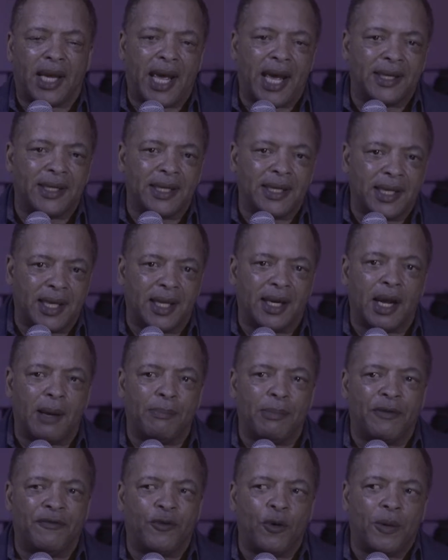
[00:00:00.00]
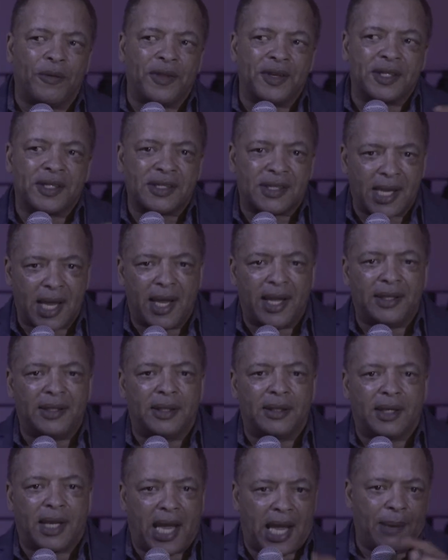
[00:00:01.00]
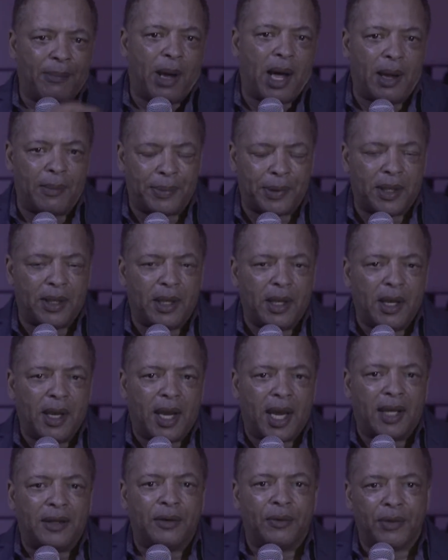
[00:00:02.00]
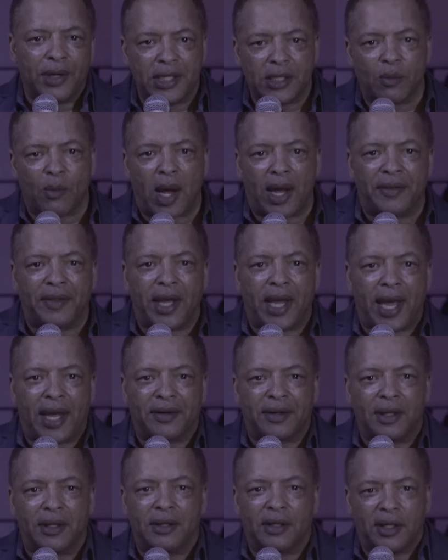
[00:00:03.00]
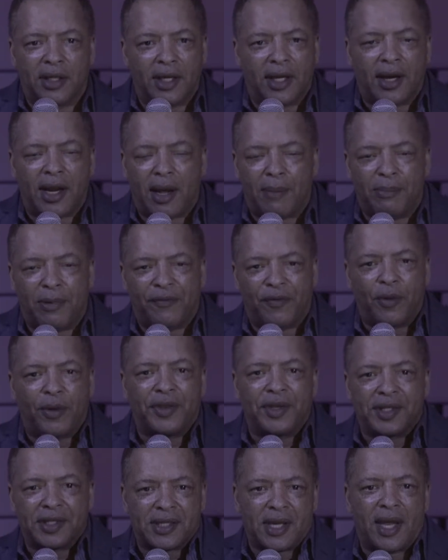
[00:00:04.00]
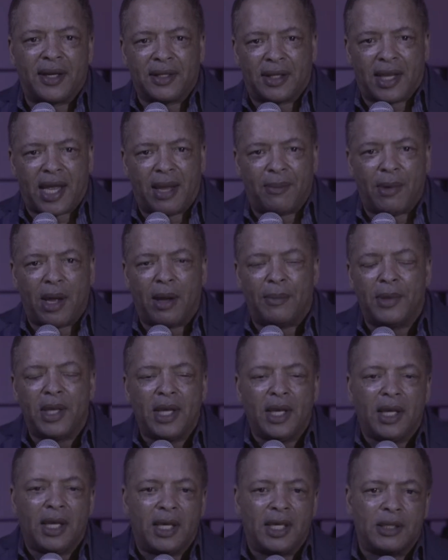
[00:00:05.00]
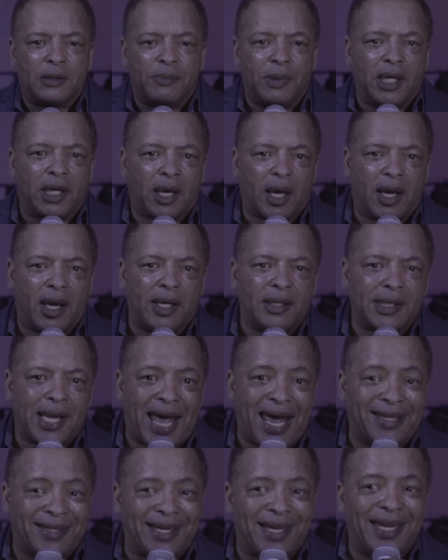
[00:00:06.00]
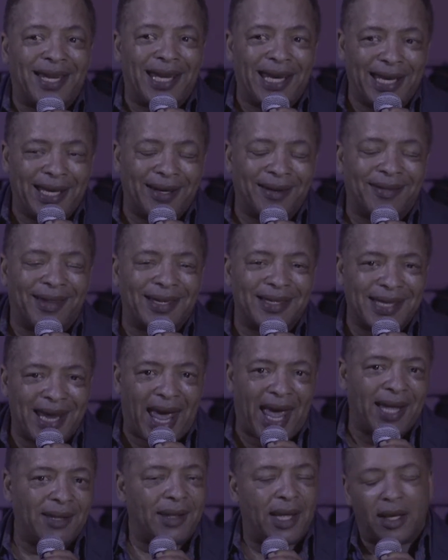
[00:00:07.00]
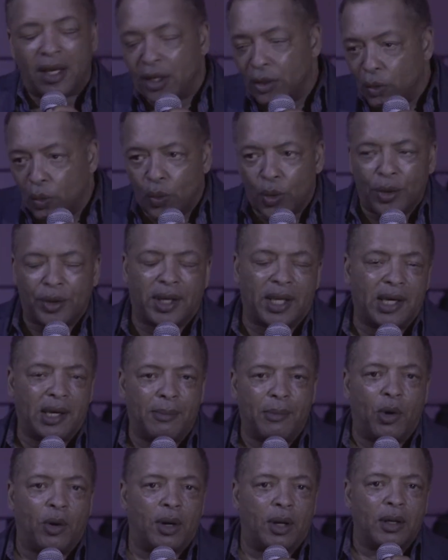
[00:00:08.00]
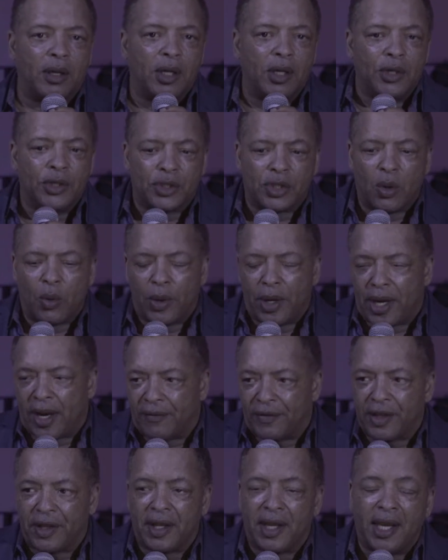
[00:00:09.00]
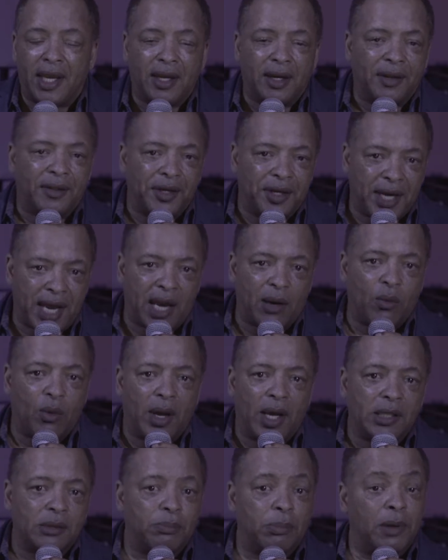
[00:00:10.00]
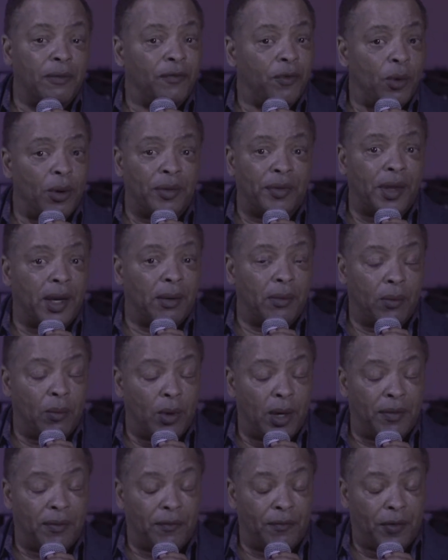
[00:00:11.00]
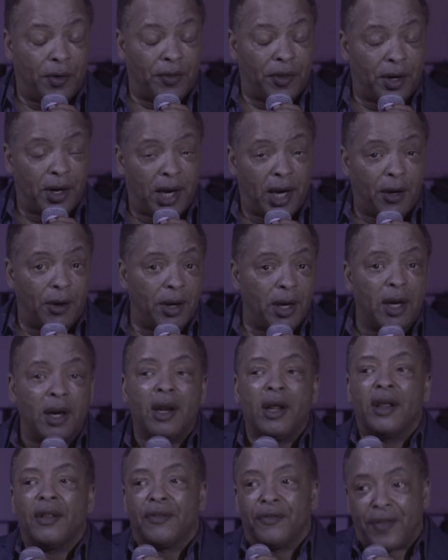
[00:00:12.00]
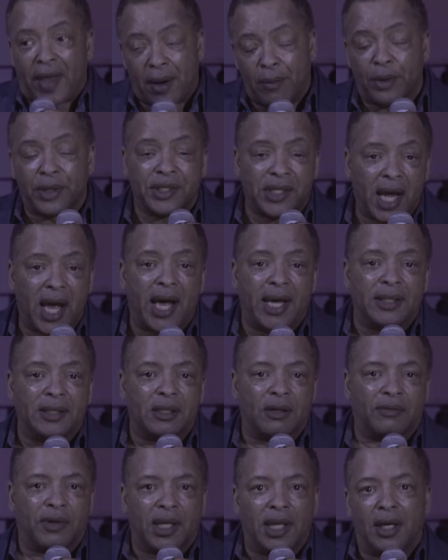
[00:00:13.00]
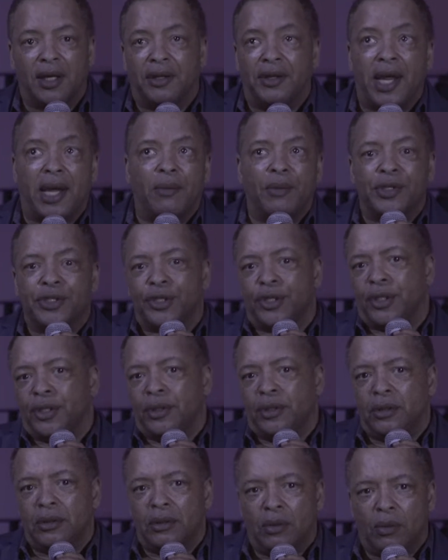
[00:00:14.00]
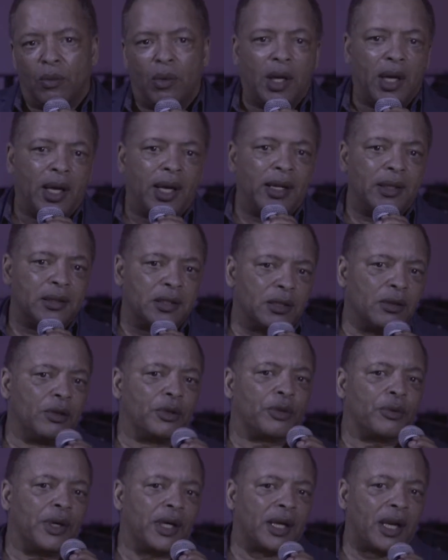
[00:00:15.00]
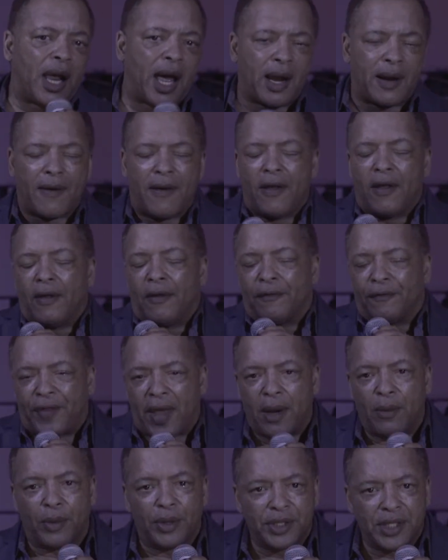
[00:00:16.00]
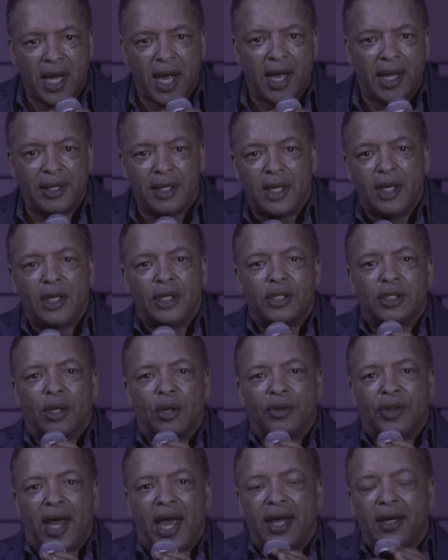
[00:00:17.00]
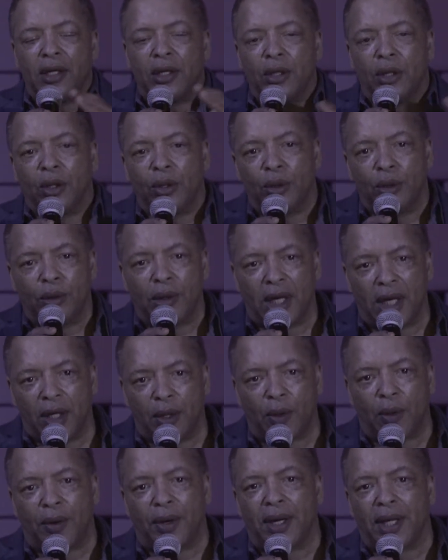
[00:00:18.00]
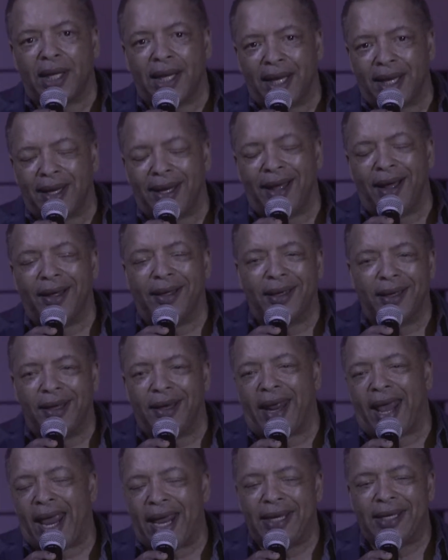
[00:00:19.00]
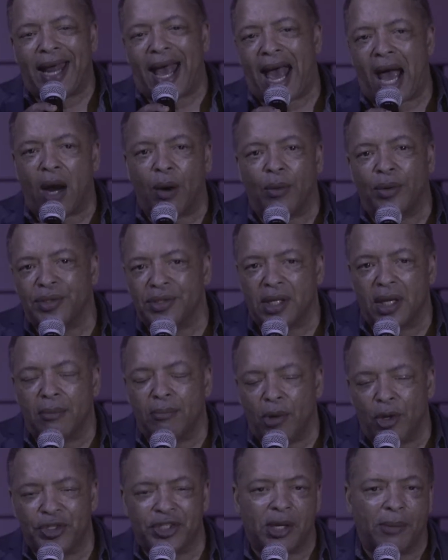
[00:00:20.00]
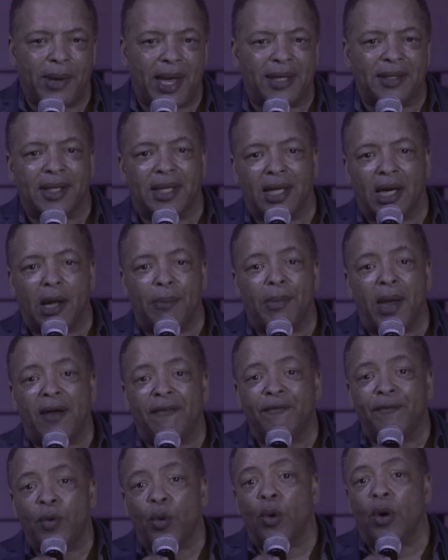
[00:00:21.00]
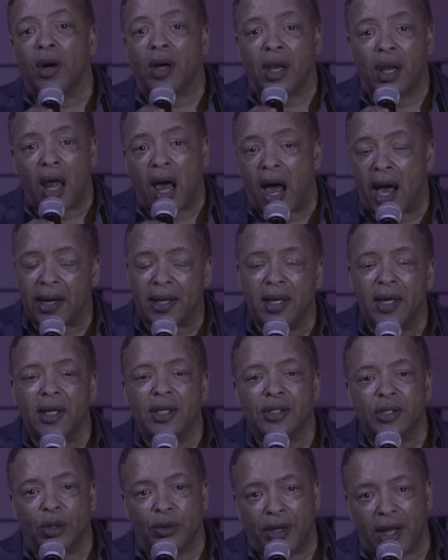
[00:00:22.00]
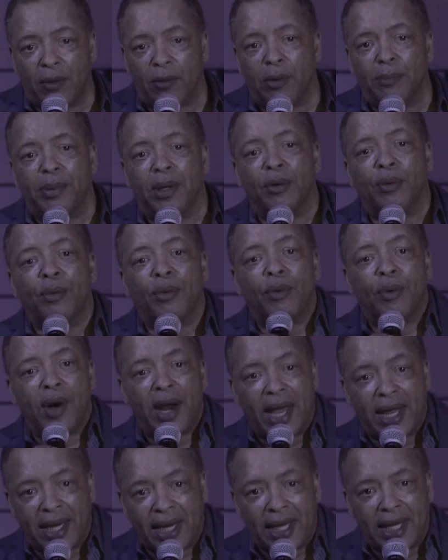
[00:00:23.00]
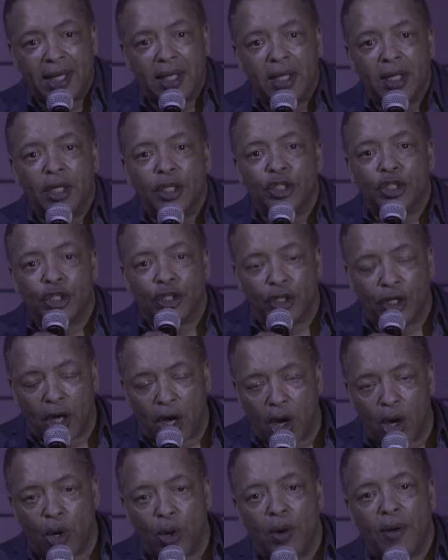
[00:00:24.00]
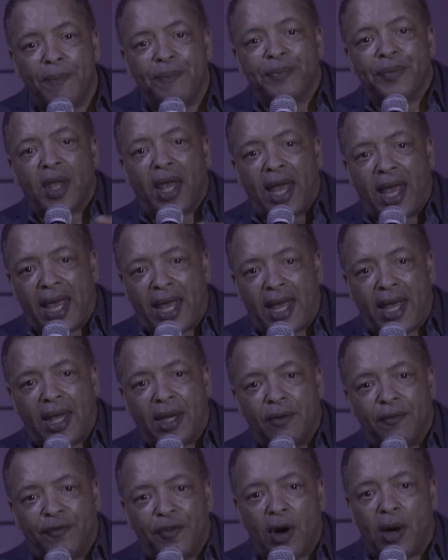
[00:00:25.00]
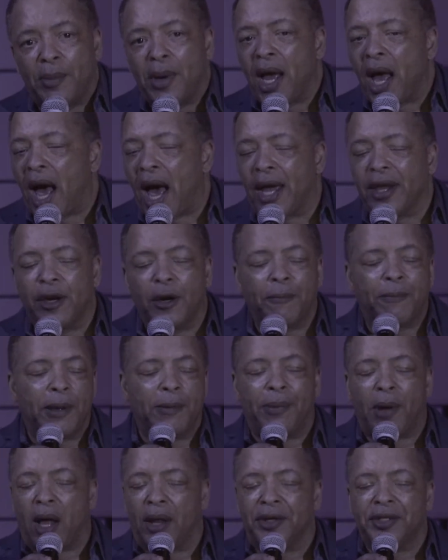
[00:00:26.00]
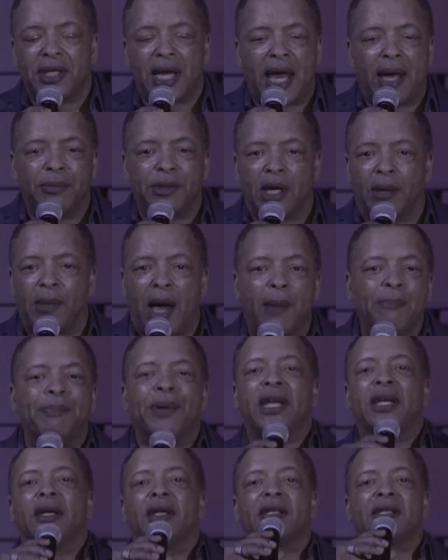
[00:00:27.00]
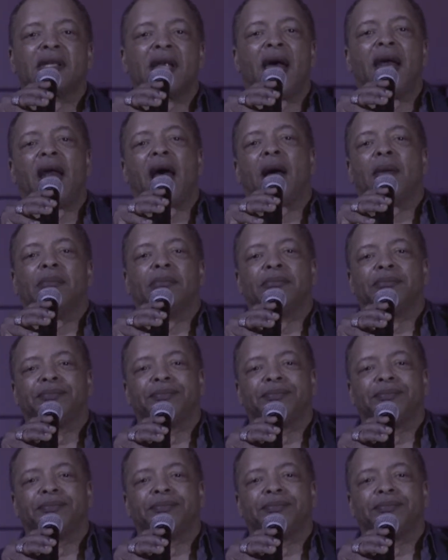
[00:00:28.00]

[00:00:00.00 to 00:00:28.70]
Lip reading: had to get up before the sun came up. And the reason why they had to get up before the sun came up is because at the heat of the day, they couldn't work anymore. So whenever the heat of the day was for their area, they were done. So if the heat of the day was noon, 1, 2, or 3 o'clock, they were done. So they knew in order to get a good 8 hours in, most of them had to get up at 4 o'clock so they would be ready to go and farm. I hear people all the time talking, I'm beating the sun up.